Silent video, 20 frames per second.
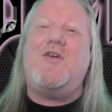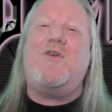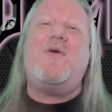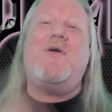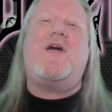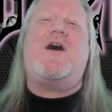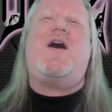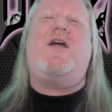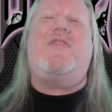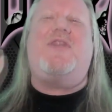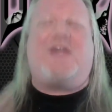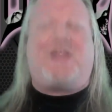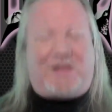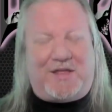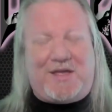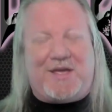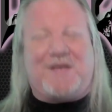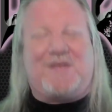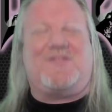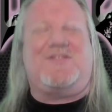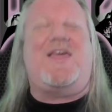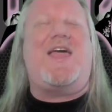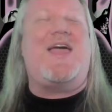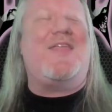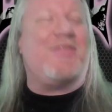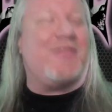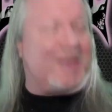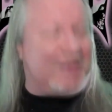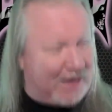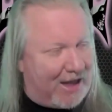doing all the clicks
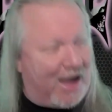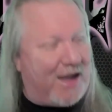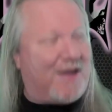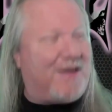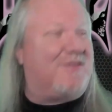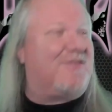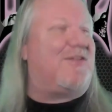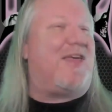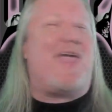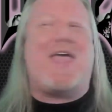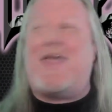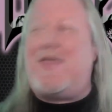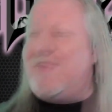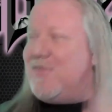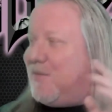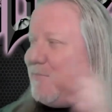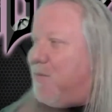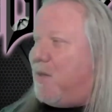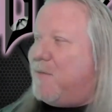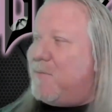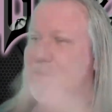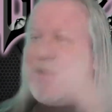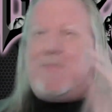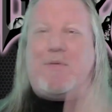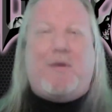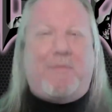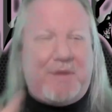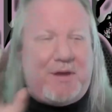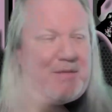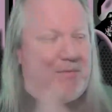and the likes and the bibbity
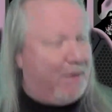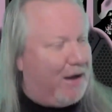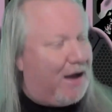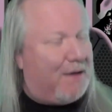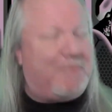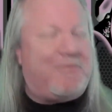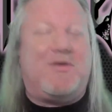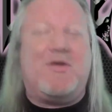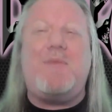bibbity bob,